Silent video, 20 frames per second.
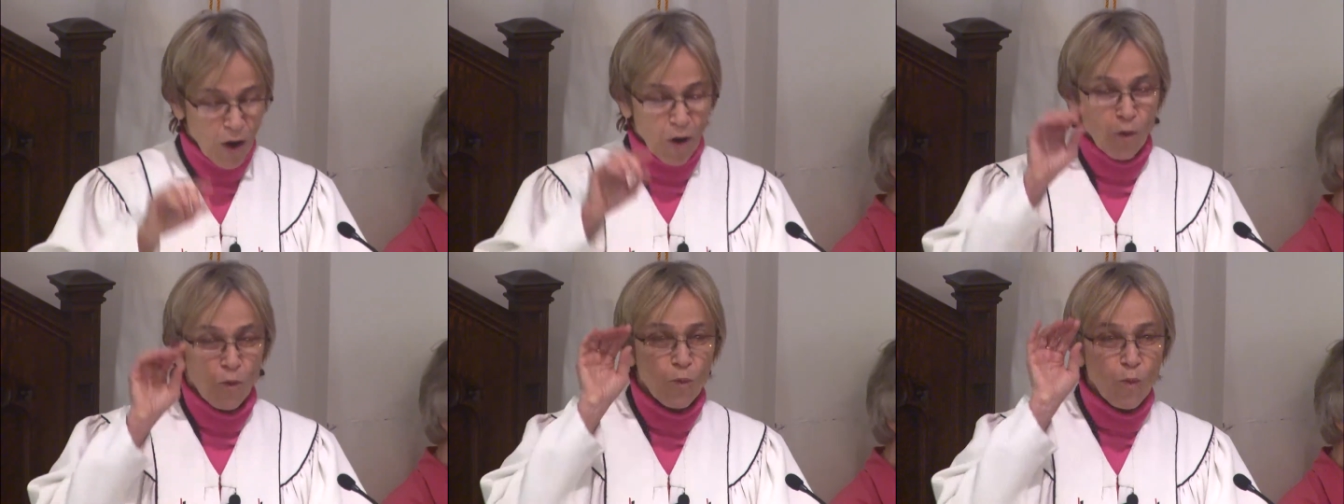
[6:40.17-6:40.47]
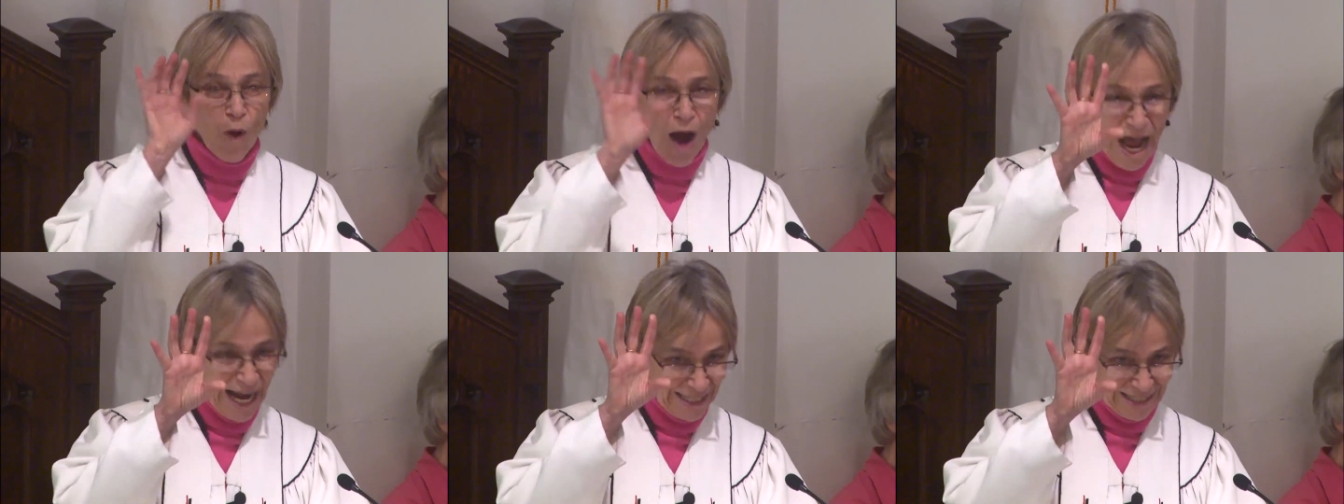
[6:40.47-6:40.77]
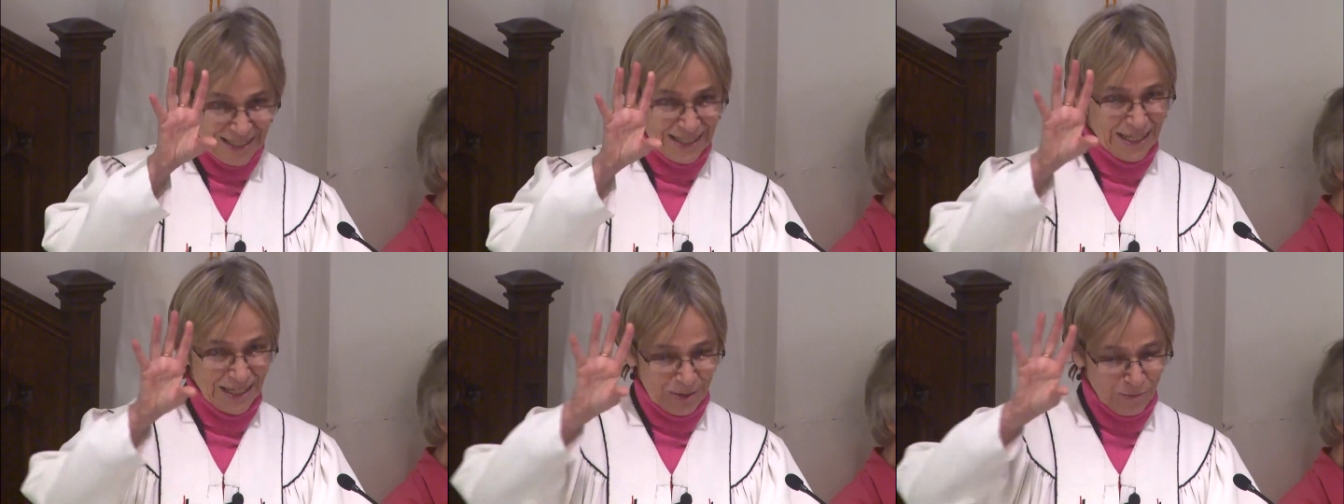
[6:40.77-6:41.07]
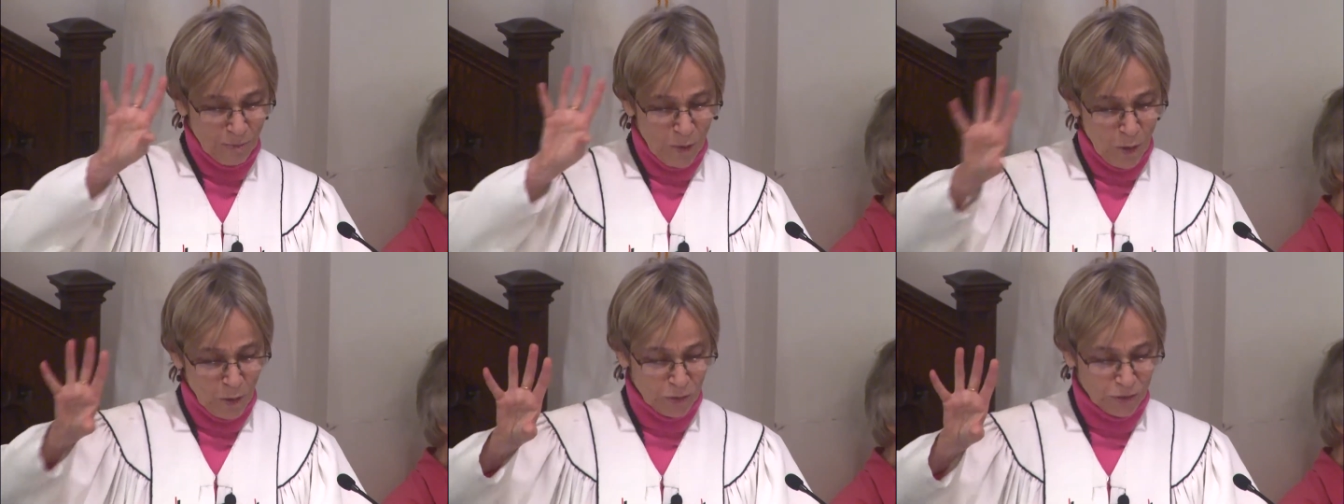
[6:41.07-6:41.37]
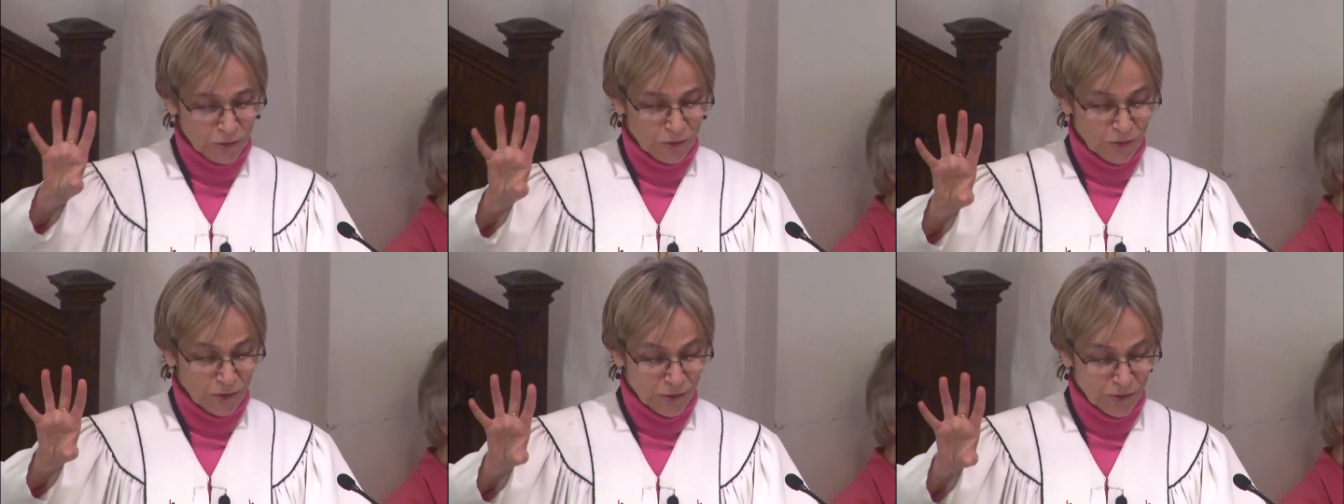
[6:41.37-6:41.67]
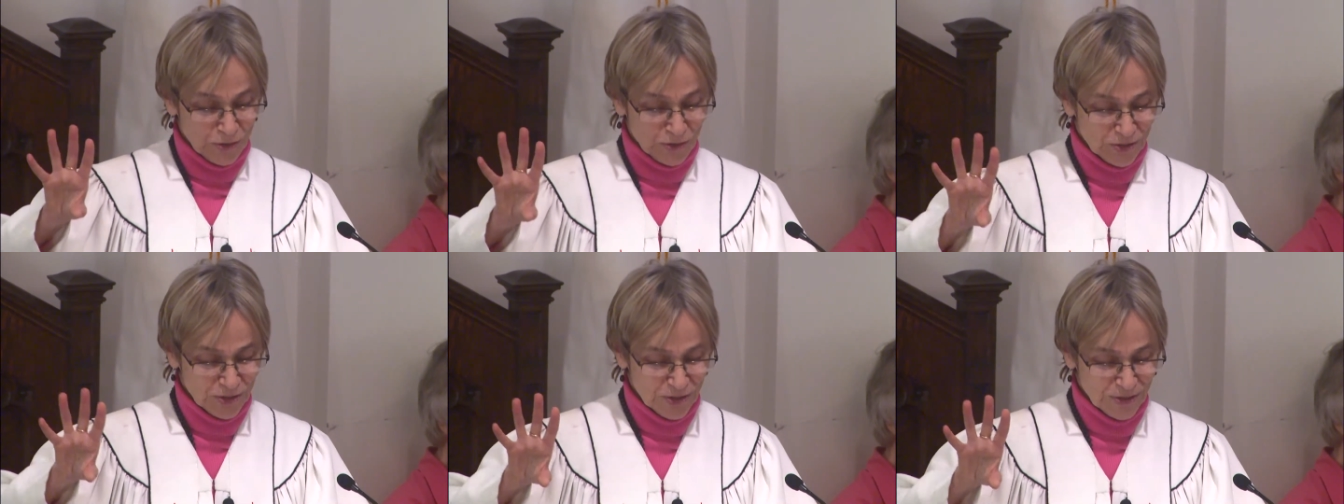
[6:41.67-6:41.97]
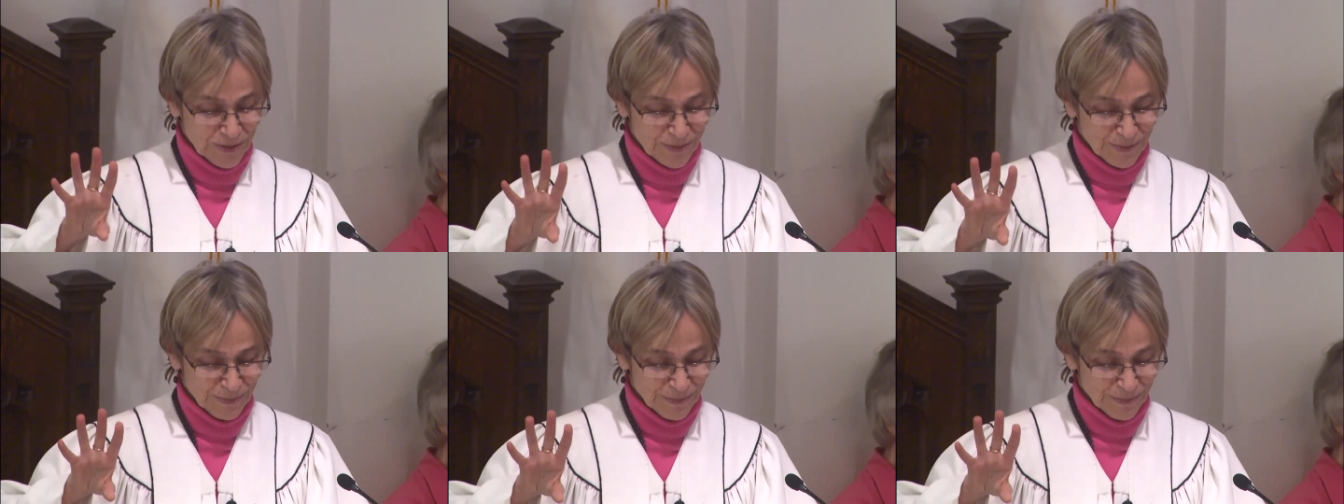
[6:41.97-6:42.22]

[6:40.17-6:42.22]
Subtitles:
wanted posters,